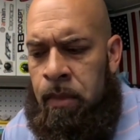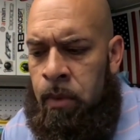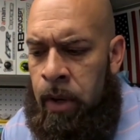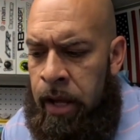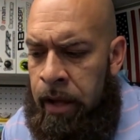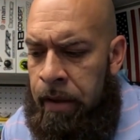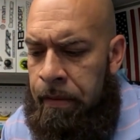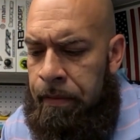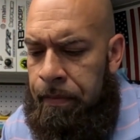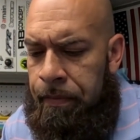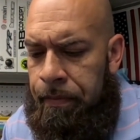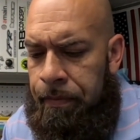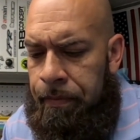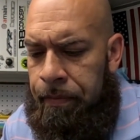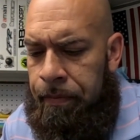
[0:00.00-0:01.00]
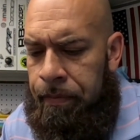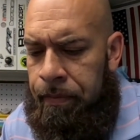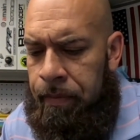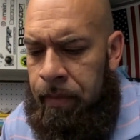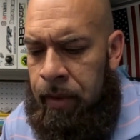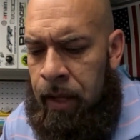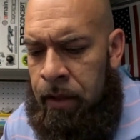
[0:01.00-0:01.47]
Well,
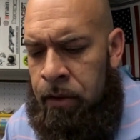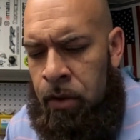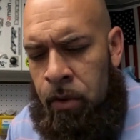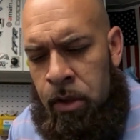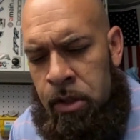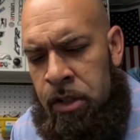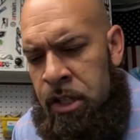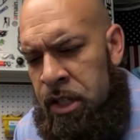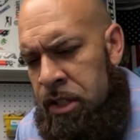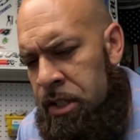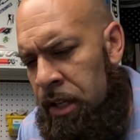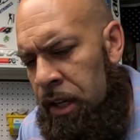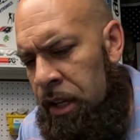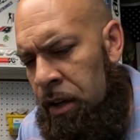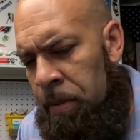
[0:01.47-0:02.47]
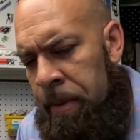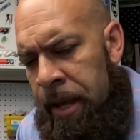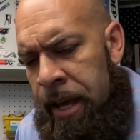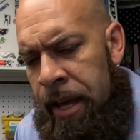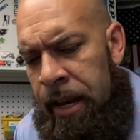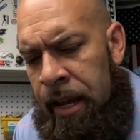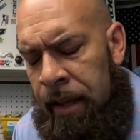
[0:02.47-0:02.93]
I tuned it just a little
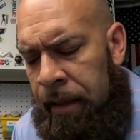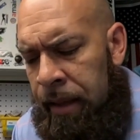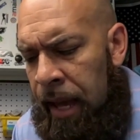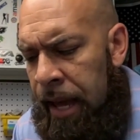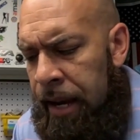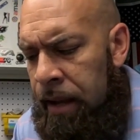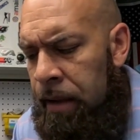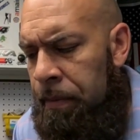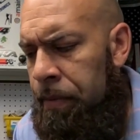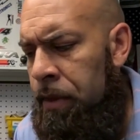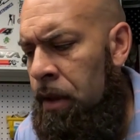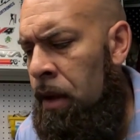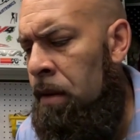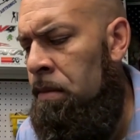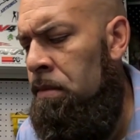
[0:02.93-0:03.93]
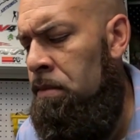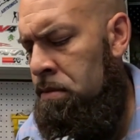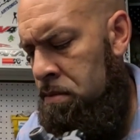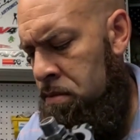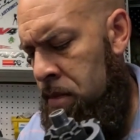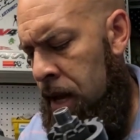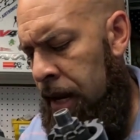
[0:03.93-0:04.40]
bit.
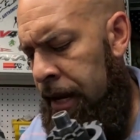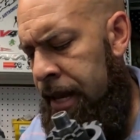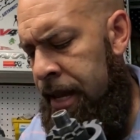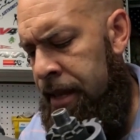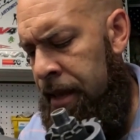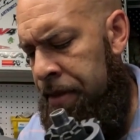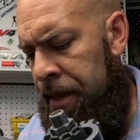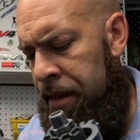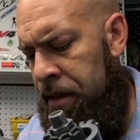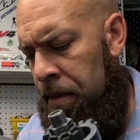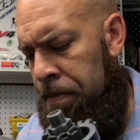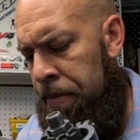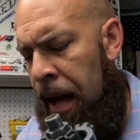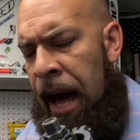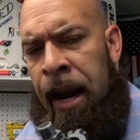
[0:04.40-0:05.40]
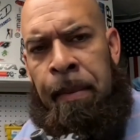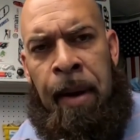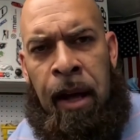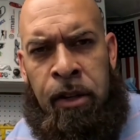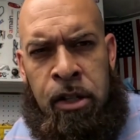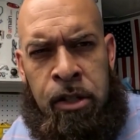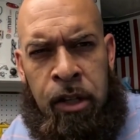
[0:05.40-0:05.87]
I leaned, I think, the bottom
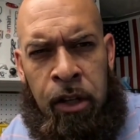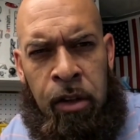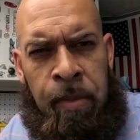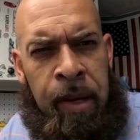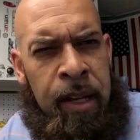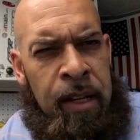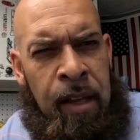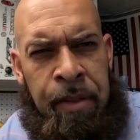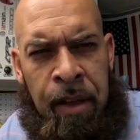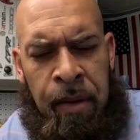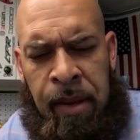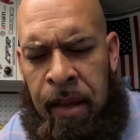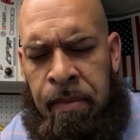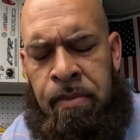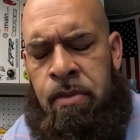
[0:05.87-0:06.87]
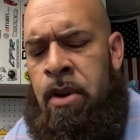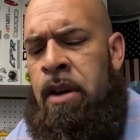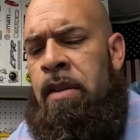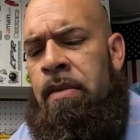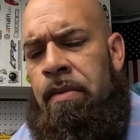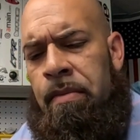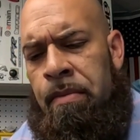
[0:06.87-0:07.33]
out just a little bit, because I thought, like,
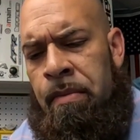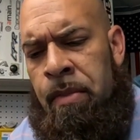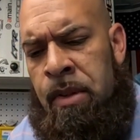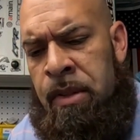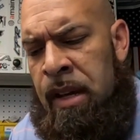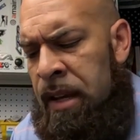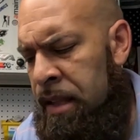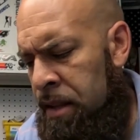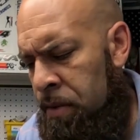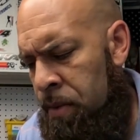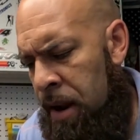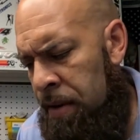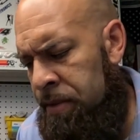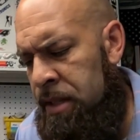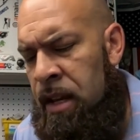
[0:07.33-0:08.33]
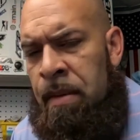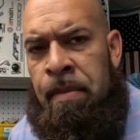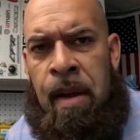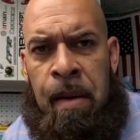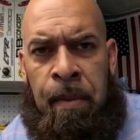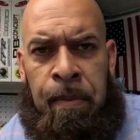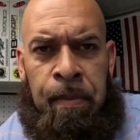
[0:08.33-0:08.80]
well, just gotta get the revs up,
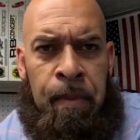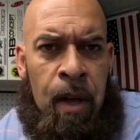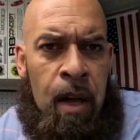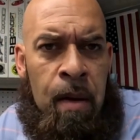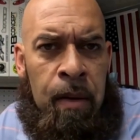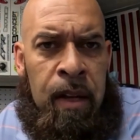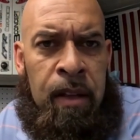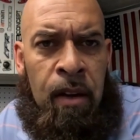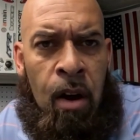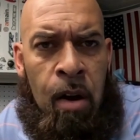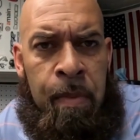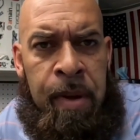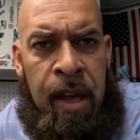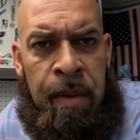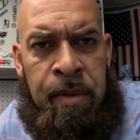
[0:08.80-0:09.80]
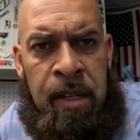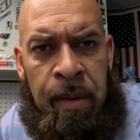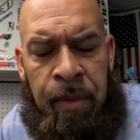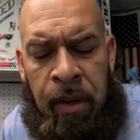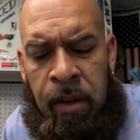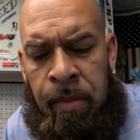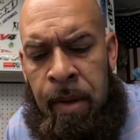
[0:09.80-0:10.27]
maybe get the RPMs up
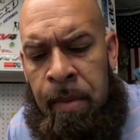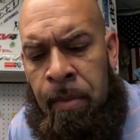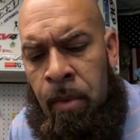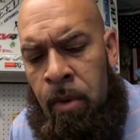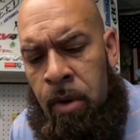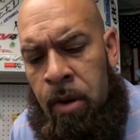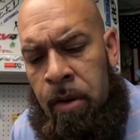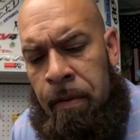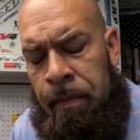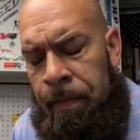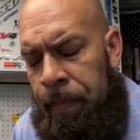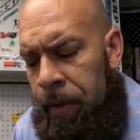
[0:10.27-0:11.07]
a little bit more.